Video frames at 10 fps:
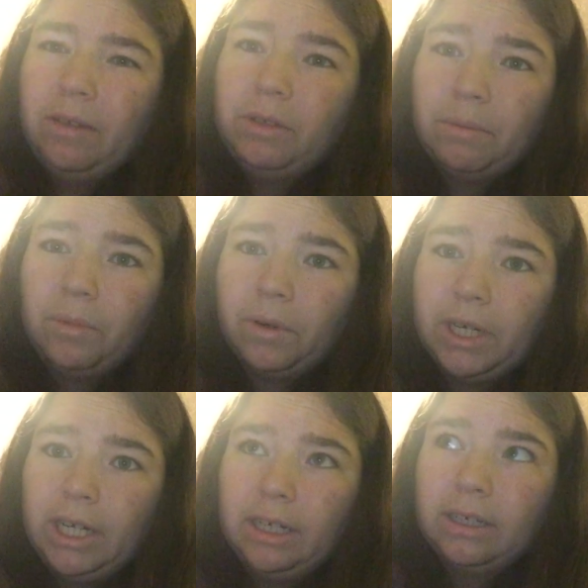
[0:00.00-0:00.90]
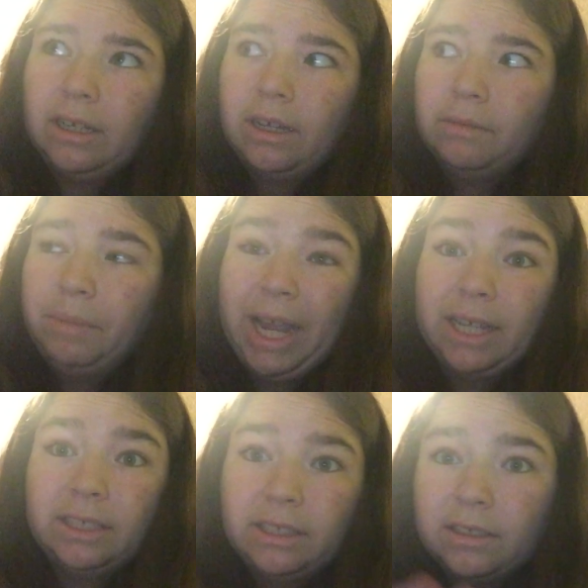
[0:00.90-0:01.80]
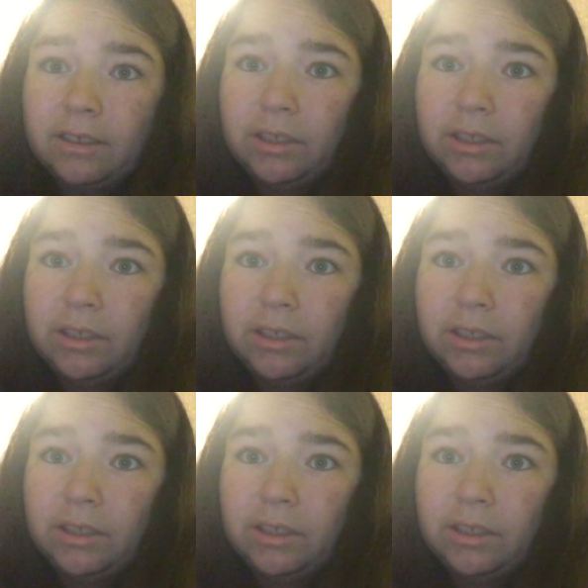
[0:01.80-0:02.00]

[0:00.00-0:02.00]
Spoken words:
was a boring past